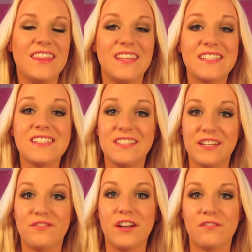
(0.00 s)
This is a
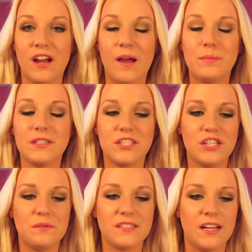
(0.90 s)
different rep.
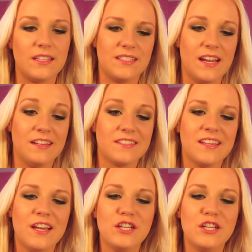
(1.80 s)
She was not as nice.